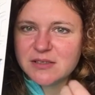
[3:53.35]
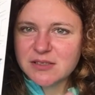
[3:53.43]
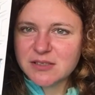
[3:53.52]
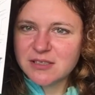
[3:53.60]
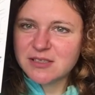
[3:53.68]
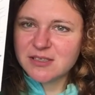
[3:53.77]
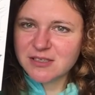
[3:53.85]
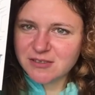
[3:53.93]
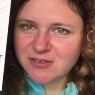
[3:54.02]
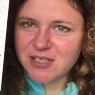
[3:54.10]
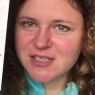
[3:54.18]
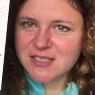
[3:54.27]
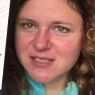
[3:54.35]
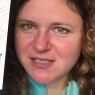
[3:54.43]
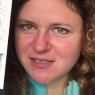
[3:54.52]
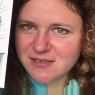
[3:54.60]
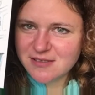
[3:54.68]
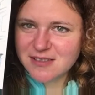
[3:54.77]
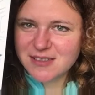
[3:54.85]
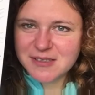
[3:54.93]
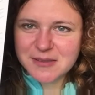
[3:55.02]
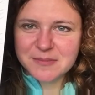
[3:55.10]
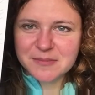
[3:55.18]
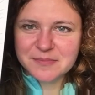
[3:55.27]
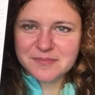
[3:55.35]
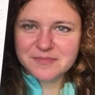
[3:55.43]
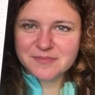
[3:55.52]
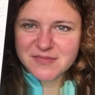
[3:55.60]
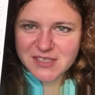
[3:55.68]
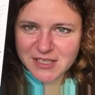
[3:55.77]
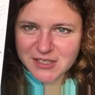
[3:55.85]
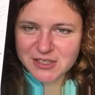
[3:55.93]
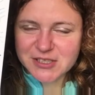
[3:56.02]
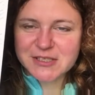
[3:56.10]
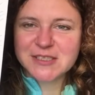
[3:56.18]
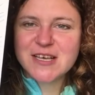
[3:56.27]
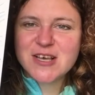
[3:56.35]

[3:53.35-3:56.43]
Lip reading: Renaissance theaters.